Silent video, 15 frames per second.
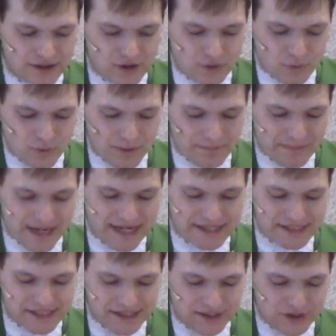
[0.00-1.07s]
what
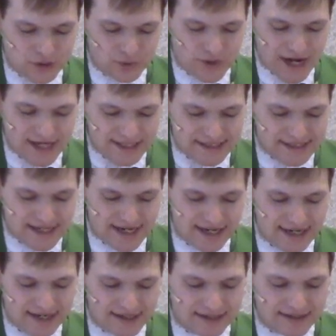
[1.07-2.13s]
makes a great
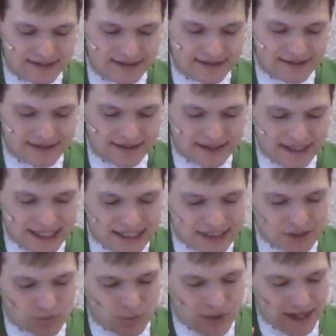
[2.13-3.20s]
day
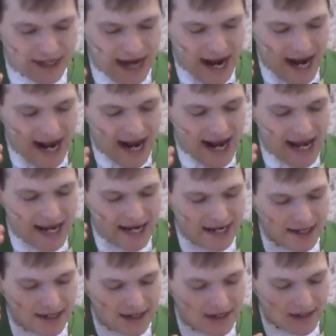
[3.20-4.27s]
is when I
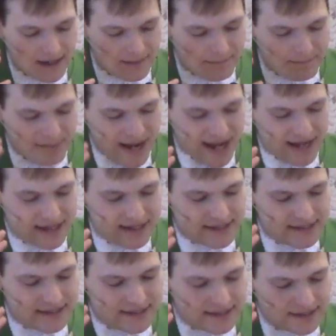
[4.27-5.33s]

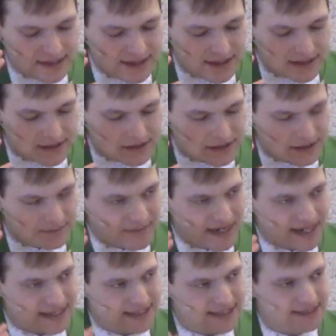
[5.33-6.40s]
bend to
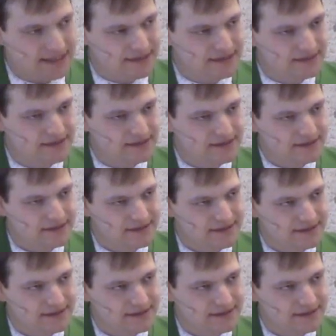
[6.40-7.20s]
my knees